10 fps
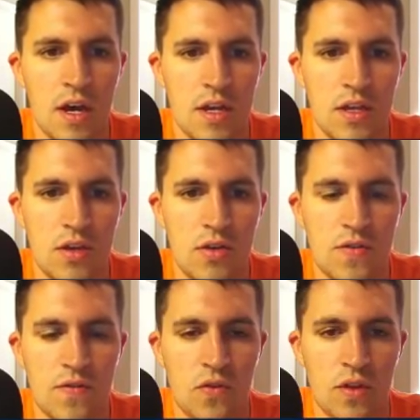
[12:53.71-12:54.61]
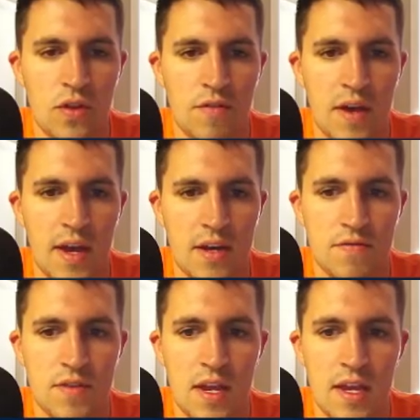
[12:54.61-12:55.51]
useful in the fact
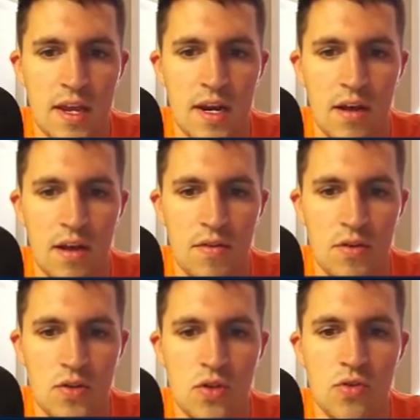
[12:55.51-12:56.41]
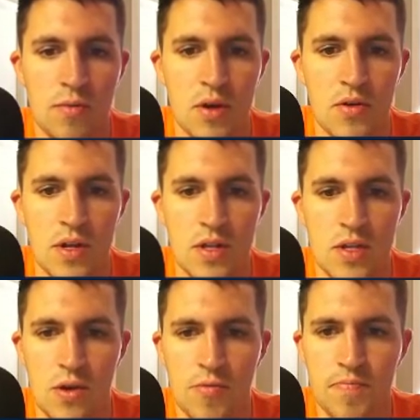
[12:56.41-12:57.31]
of taking out those 2 components.
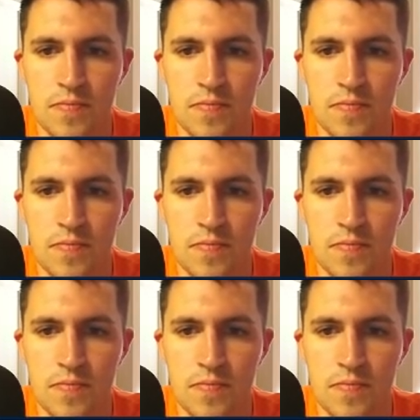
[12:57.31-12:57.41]
So